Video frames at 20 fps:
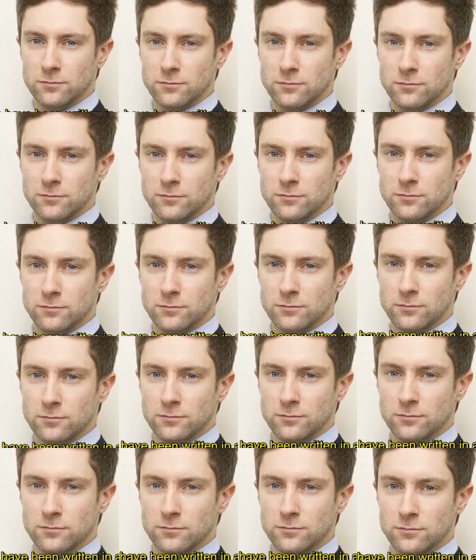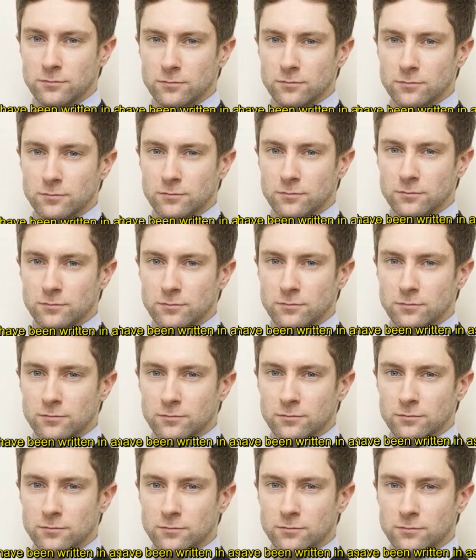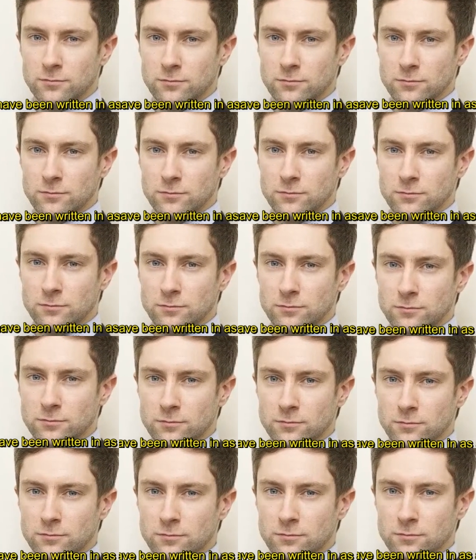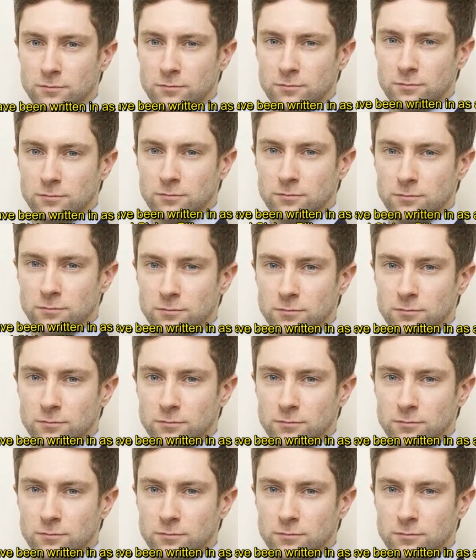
No one is speaking in this clip.